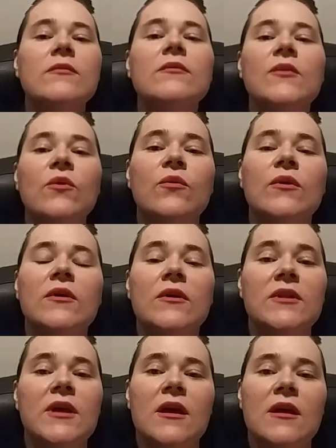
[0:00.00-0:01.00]
The
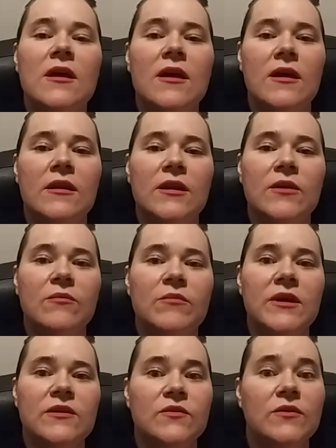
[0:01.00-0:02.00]
world and human
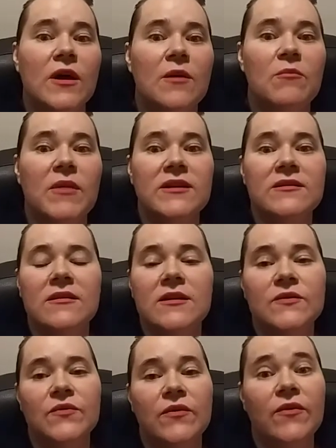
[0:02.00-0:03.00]
beings were not meant to
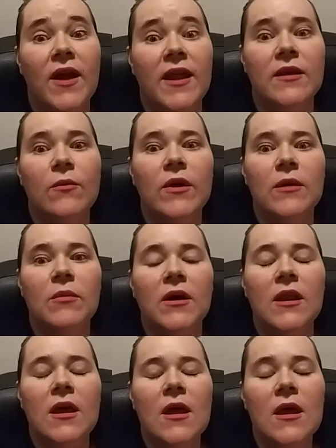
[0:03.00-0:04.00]
last forever anyway,
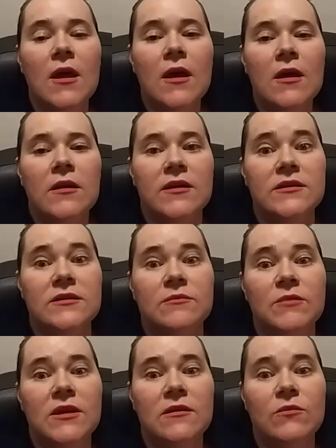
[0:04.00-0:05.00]
but it doesn't
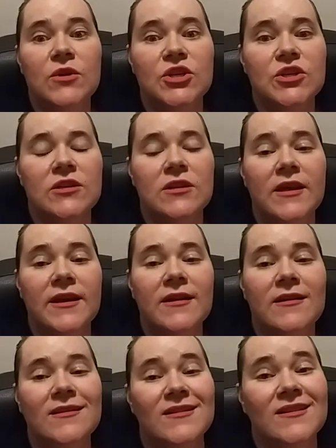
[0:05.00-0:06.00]
mean we should,
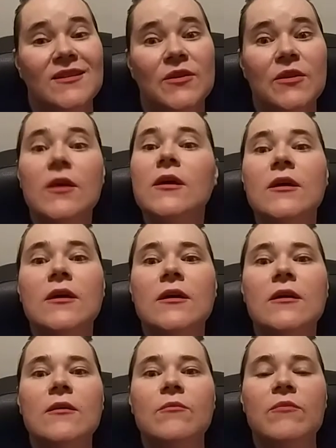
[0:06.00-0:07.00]
like,
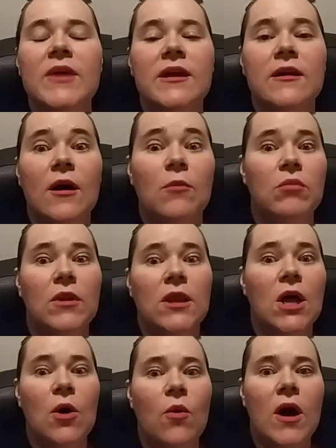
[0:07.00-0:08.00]
make it all
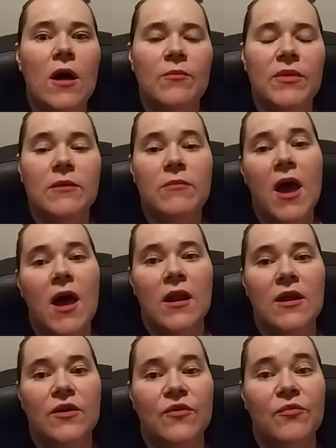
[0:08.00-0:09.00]
blow up in a
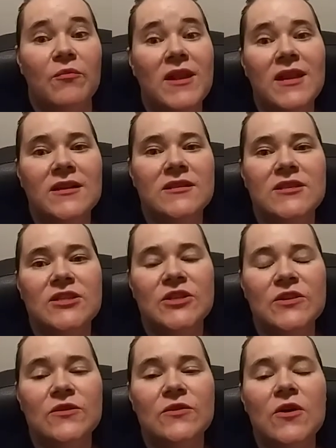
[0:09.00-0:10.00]
matter of minutes,
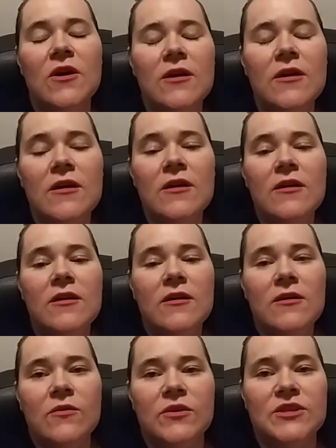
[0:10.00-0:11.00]
too.
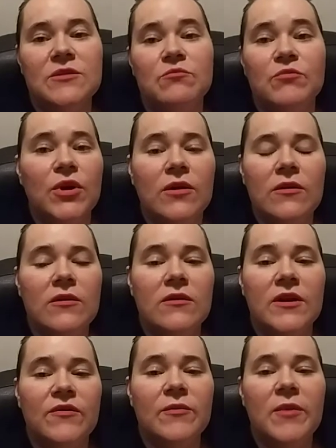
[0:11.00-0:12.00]
We shouldn't
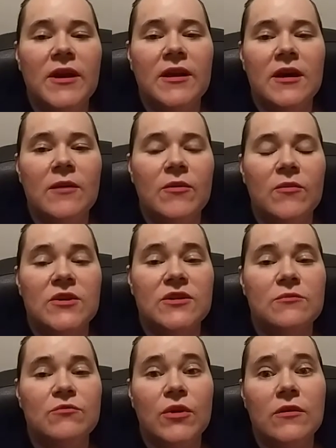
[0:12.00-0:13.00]
burn everybody up, and we
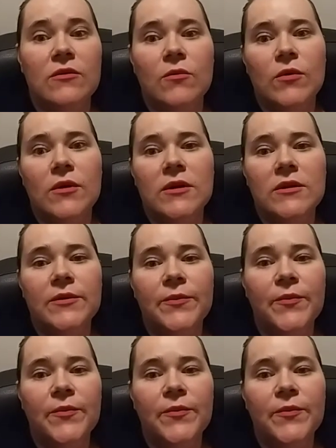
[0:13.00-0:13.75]
shouldn't burn the world.